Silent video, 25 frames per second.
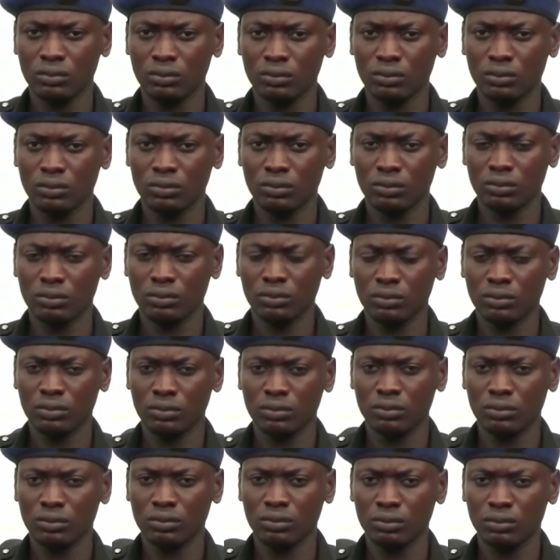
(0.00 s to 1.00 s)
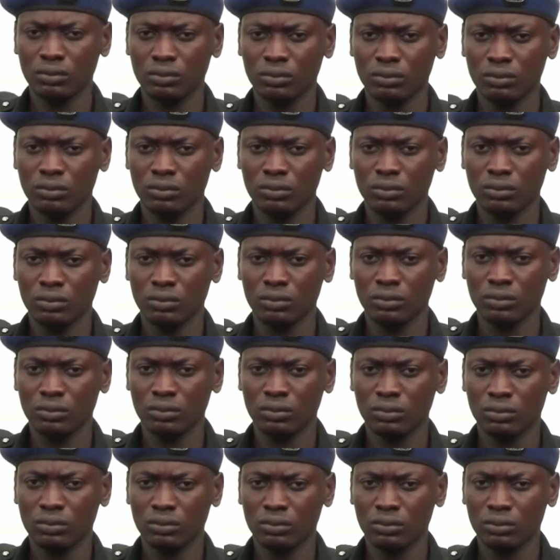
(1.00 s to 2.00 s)

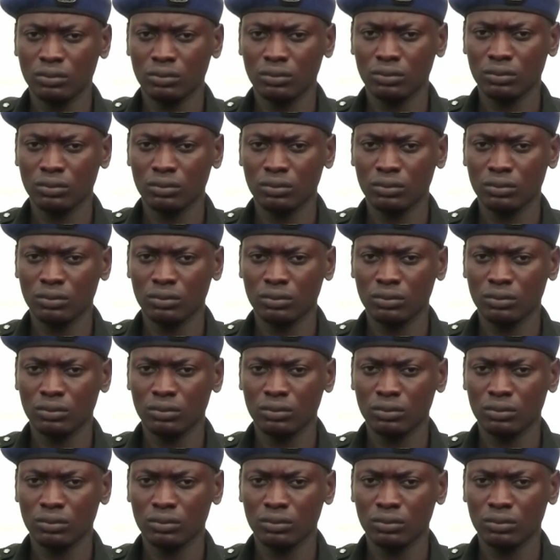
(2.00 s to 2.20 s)
The person shown says nothing.